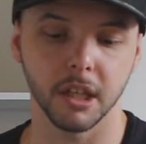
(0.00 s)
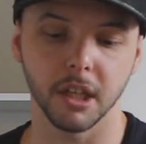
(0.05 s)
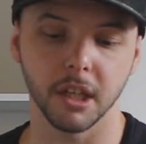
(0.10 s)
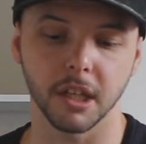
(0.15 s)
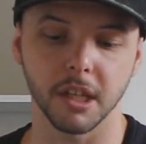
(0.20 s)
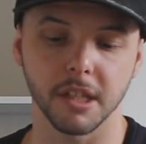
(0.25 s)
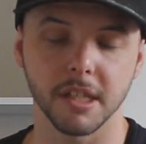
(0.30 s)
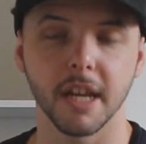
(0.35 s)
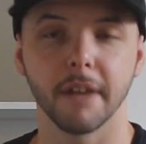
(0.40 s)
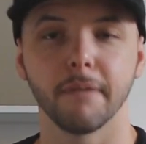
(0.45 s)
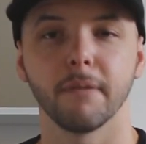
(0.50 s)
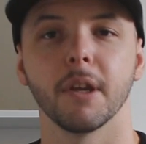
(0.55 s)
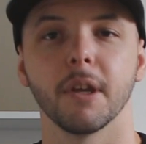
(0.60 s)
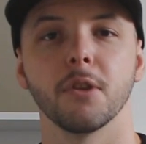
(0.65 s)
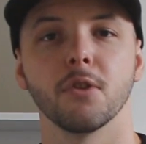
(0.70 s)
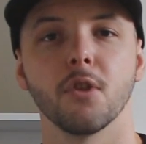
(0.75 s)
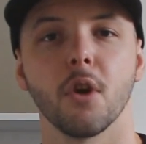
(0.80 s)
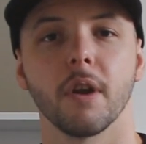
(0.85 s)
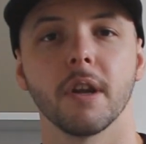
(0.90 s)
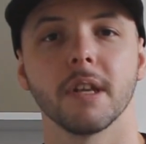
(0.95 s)
you can
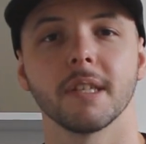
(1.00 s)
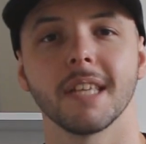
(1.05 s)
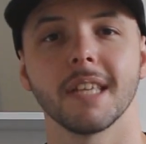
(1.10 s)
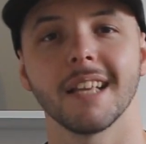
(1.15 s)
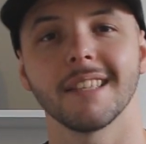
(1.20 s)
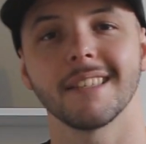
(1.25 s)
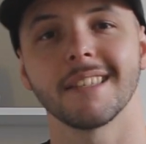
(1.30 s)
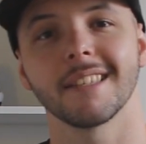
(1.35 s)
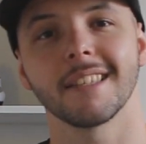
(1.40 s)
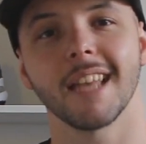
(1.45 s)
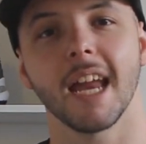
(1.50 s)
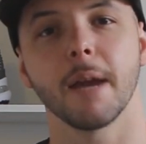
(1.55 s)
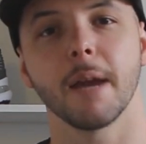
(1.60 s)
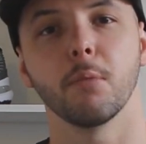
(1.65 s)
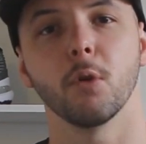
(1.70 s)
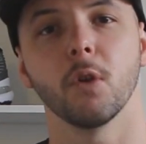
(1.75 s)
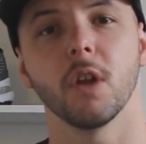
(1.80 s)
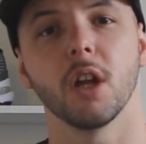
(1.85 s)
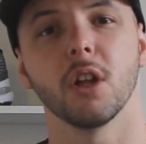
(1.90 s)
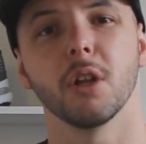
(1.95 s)
definitely notice that
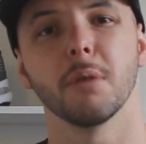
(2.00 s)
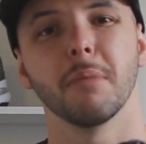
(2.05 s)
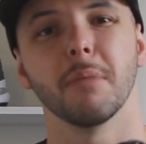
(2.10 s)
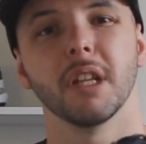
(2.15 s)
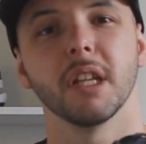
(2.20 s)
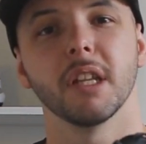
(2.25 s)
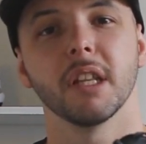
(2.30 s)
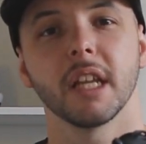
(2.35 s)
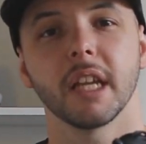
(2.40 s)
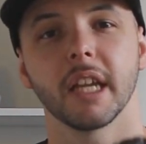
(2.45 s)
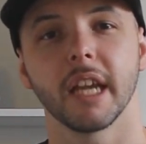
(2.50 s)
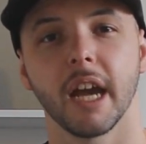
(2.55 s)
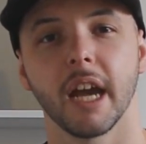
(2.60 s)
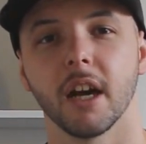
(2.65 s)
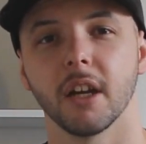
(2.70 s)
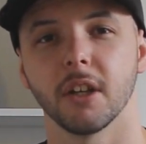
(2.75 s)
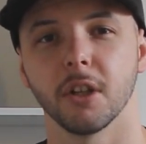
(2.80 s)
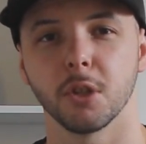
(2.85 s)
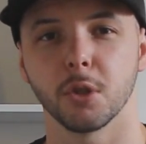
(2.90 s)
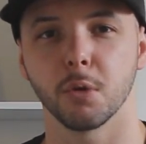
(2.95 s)
stable element in the
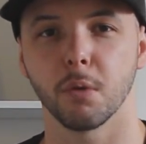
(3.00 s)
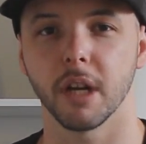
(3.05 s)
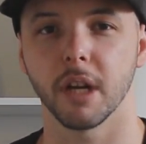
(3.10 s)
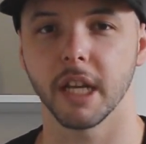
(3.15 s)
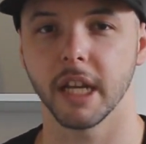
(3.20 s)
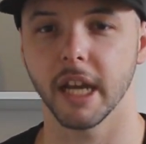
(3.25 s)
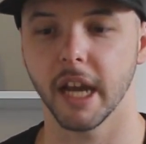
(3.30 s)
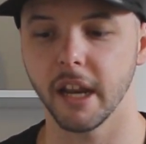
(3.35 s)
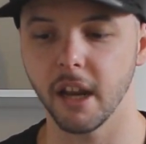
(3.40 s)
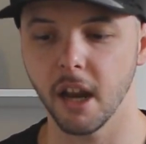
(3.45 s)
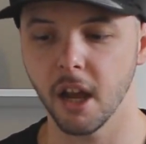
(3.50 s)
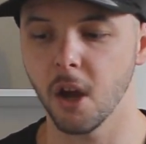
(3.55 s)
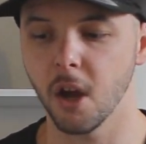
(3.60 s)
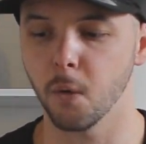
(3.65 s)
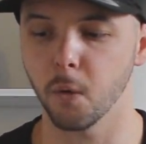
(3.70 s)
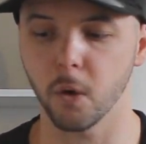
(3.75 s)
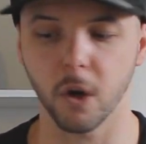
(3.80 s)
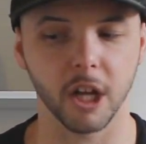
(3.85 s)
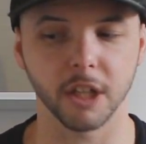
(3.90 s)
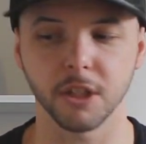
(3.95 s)
Kayano 28,
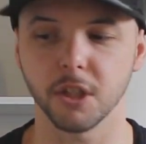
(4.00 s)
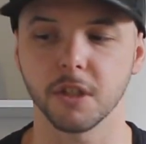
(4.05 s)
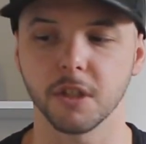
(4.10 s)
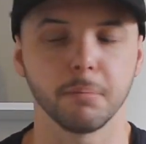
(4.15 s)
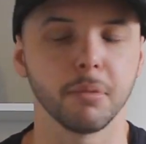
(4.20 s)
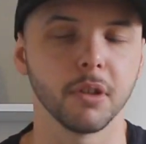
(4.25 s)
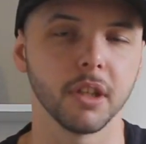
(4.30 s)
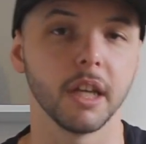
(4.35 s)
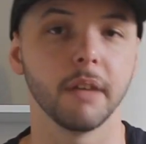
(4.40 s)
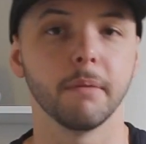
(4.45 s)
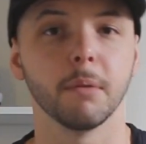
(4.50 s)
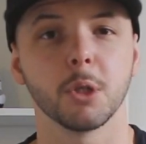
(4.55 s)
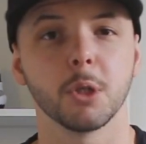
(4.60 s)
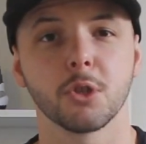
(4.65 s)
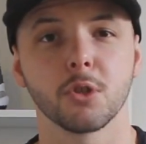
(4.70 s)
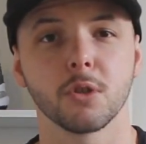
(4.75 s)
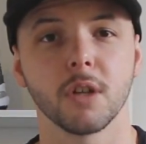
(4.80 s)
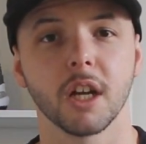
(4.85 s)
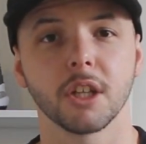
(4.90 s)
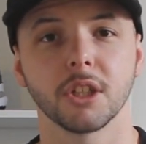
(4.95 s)
where I just believe the
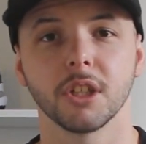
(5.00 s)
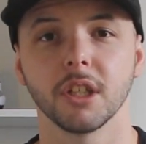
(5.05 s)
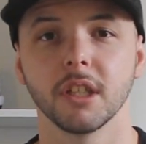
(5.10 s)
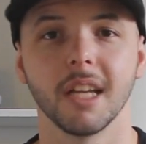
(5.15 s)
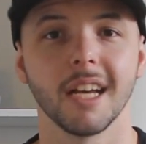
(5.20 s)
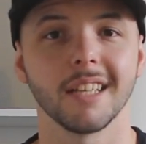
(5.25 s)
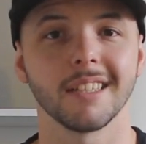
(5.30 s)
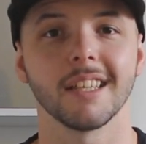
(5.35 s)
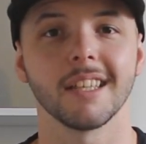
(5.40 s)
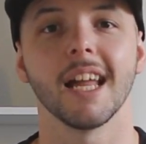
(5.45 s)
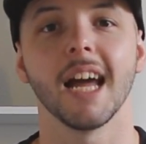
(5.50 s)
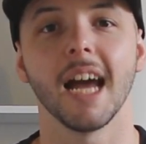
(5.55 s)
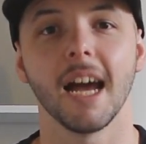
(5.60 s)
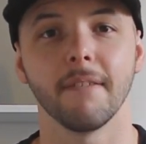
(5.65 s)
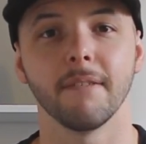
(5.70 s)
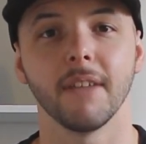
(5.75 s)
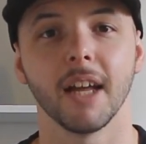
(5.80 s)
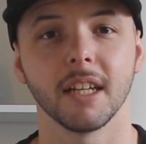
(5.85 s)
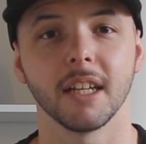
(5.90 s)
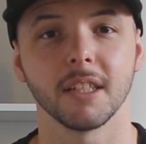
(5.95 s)
Structure doesn't
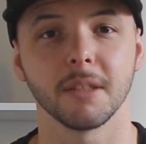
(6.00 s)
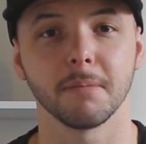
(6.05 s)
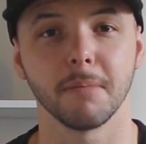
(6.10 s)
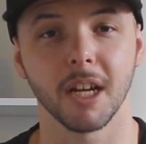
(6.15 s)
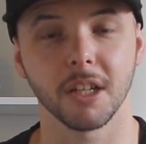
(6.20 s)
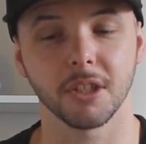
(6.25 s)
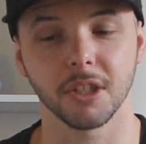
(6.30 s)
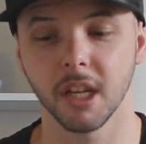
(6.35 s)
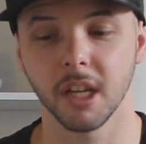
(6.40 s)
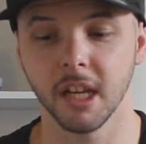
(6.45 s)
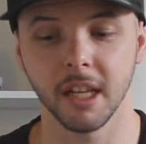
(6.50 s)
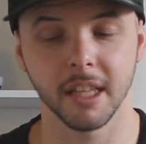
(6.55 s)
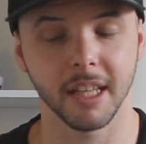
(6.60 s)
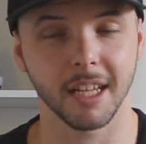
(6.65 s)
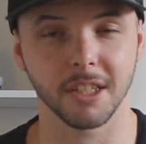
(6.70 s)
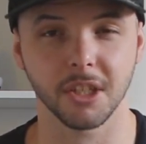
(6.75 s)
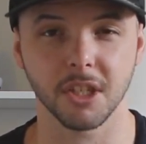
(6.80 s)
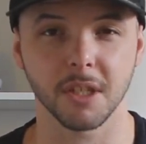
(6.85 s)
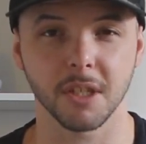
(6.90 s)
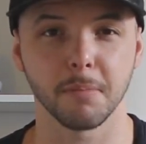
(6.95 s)
have that as much.
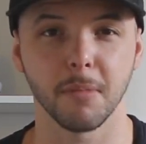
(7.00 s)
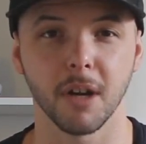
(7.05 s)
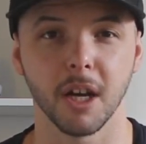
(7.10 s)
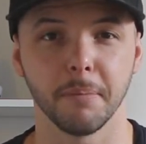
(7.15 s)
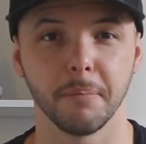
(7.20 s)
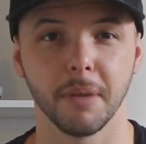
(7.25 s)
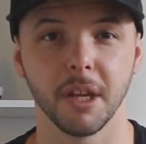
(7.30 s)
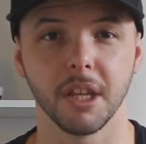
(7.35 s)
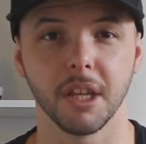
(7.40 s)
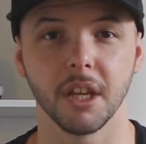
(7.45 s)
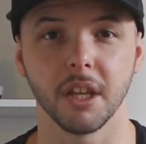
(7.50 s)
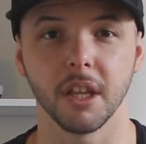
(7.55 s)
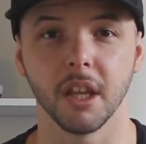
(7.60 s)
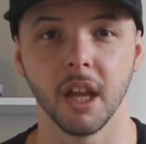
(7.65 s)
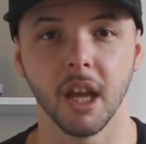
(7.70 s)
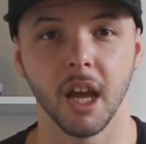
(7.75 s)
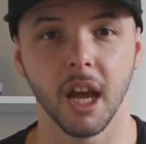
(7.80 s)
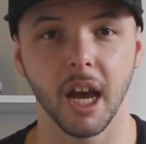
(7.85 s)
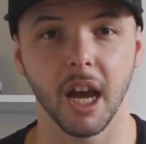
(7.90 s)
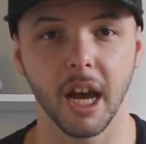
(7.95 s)
That's just my opinion.